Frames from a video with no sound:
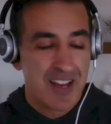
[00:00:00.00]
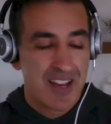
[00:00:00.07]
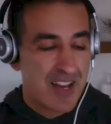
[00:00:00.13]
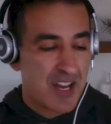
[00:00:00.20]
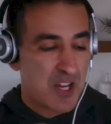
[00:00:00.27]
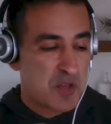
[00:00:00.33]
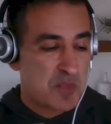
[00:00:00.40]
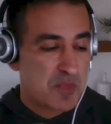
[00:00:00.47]

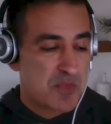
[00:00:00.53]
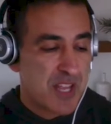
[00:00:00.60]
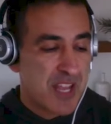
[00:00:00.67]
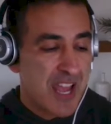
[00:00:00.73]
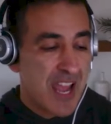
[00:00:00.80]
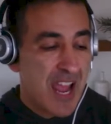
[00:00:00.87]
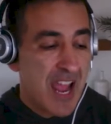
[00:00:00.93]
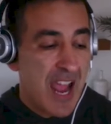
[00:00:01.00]
And
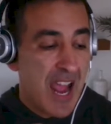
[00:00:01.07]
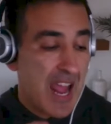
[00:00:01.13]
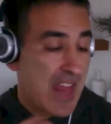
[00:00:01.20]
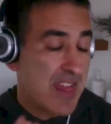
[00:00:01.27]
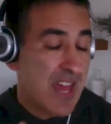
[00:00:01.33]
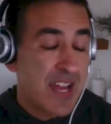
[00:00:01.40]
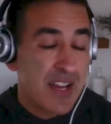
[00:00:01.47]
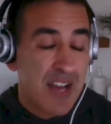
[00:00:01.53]

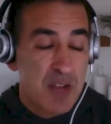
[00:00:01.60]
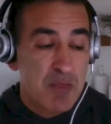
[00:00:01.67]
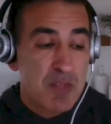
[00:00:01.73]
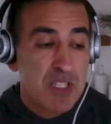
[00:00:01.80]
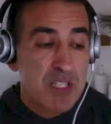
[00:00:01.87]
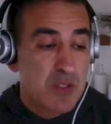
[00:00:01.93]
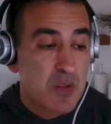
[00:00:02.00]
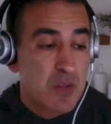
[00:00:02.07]
that, I
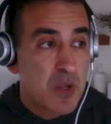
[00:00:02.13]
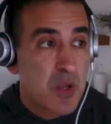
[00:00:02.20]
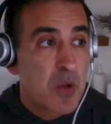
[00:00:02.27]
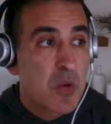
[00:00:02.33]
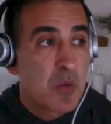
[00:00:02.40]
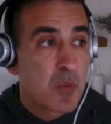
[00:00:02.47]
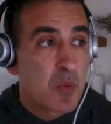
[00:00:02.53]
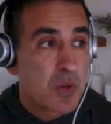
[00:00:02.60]
mean,
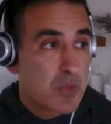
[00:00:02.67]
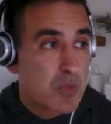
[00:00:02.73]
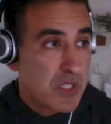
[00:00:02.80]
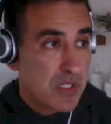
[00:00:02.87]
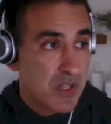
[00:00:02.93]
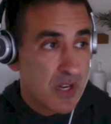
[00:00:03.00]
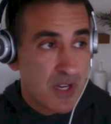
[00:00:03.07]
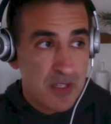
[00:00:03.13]
when we
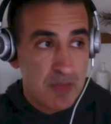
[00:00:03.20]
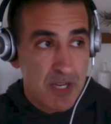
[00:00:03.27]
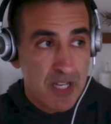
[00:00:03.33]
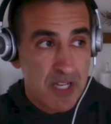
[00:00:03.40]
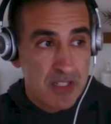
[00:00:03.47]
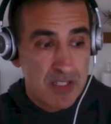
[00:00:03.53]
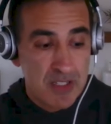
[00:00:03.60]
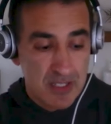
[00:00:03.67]
talk about
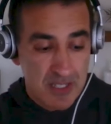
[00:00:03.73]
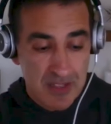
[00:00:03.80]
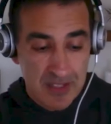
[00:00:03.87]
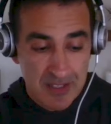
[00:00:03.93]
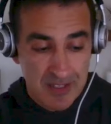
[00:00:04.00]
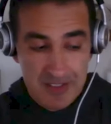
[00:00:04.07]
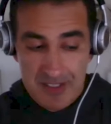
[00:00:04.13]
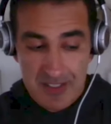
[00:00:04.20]
it in the
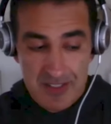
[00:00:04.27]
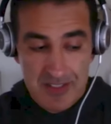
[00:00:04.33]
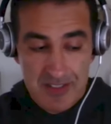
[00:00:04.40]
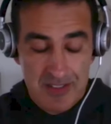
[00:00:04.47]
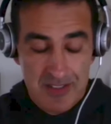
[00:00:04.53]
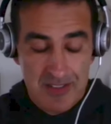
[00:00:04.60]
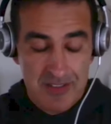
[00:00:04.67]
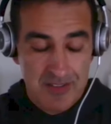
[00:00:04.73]
context
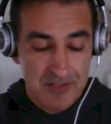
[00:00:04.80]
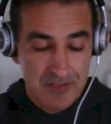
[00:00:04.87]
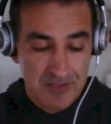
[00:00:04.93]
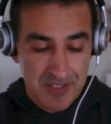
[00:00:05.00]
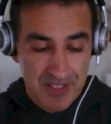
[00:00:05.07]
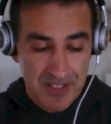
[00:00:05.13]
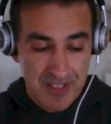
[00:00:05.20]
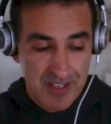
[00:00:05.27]
of,
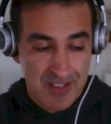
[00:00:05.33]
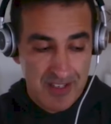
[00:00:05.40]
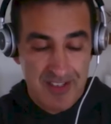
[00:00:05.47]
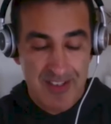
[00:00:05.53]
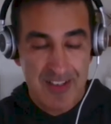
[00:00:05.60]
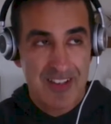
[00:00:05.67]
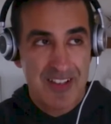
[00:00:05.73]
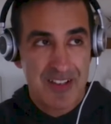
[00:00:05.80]

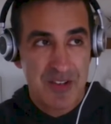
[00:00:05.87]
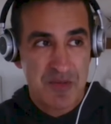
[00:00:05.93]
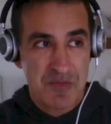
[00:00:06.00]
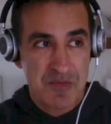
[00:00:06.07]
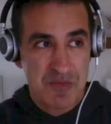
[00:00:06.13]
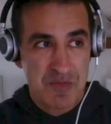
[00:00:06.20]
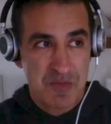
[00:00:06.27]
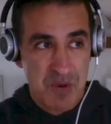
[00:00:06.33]

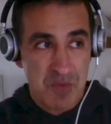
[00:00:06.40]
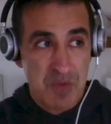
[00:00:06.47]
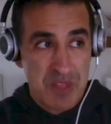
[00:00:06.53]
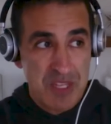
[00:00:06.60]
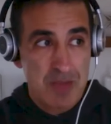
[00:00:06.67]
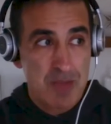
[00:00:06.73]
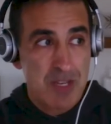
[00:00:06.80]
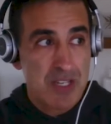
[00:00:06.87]
when we
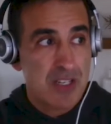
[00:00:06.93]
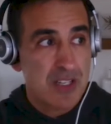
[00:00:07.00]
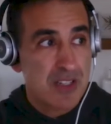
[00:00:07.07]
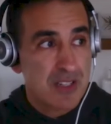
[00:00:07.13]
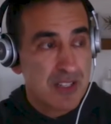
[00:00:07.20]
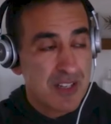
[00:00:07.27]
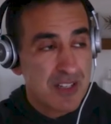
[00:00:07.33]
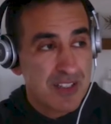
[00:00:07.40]
think about it in the
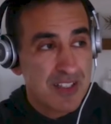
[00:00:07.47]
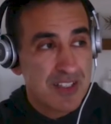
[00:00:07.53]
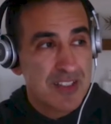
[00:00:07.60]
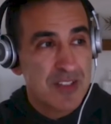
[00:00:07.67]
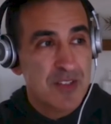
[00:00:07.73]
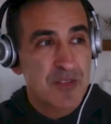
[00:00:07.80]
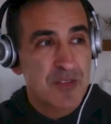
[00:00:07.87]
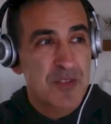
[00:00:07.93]
context
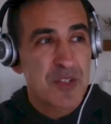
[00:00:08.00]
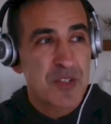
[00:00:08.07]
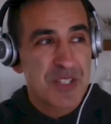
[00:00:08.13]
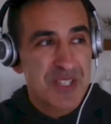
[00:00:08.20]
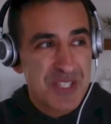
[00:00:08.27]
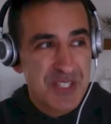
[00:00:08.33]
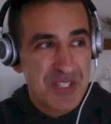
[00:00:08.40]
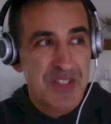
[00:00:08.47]
of
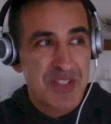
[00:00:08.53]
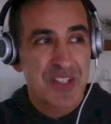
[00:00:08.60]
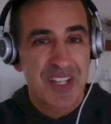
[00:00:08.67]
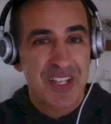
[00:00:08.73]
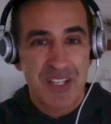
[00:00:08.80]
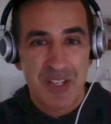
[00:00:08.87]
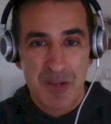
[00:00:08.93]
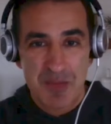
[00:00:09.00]
traditional
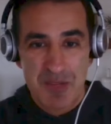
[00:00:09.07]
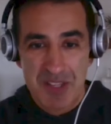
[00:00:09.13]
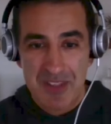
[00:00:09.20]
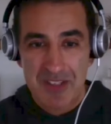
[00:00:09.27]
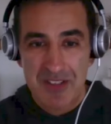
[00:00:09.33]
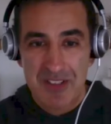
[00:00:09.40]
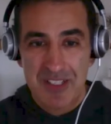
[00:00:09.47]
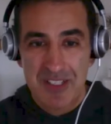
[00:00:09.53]
economic
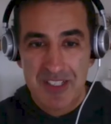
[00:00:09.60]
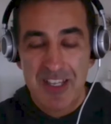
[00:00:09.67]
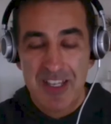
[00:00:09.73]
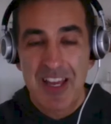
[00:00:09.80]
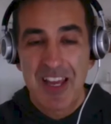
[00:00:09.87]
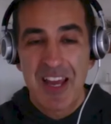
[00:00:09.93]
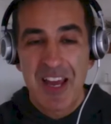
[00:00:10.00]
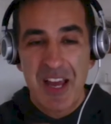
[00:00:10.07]
theory
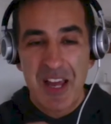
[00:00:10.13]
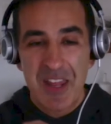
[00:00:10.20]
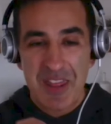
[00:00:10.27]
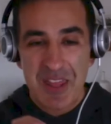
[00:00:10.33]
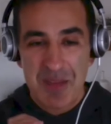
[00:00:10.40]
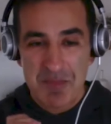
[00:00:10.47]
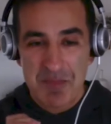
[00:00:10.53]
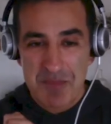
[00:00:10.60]

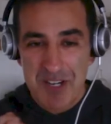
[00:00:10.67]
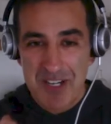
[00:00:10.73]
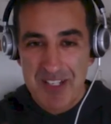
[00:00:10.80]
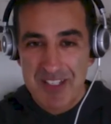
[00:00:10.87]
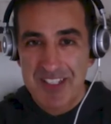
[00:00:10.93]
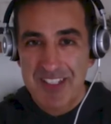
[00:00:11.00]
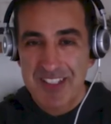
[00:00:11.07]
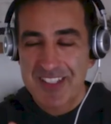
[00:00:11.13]
that
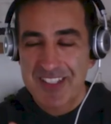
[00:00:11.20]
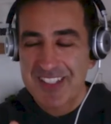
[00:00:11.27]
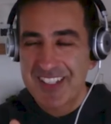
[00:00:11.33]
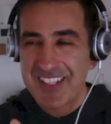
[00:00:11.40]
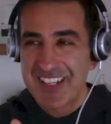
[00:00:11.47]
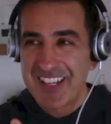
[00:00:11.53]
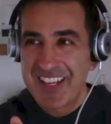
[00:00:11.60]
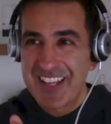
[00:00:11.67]
posits
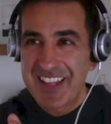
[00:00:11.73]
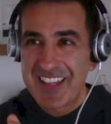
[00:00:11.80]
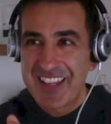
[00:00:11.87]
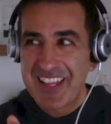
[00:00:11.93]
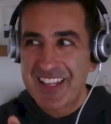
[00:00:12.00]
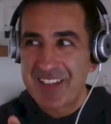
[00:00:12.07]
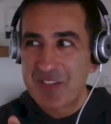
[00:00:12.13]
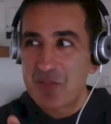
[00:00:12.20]

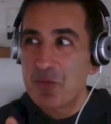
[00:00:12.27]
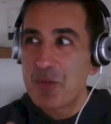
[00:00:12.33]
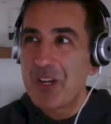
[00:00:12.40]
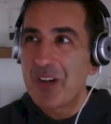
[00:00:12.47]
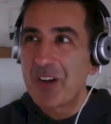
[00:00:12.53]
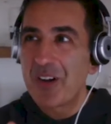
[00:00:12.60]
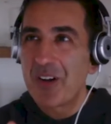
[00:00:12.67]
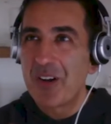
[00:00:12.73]
that we
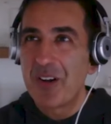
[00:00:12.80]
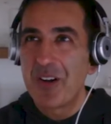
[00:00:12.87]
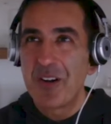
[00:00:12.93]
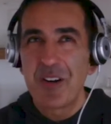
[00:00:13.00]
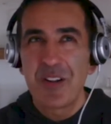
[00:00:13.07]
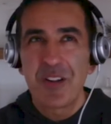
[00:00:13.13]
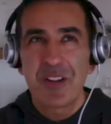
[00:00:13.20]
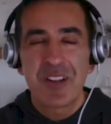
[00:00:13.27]
are
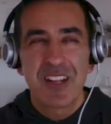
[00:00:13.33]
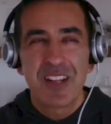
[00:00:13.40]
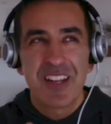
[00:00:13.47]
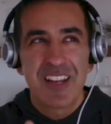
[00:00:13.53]
all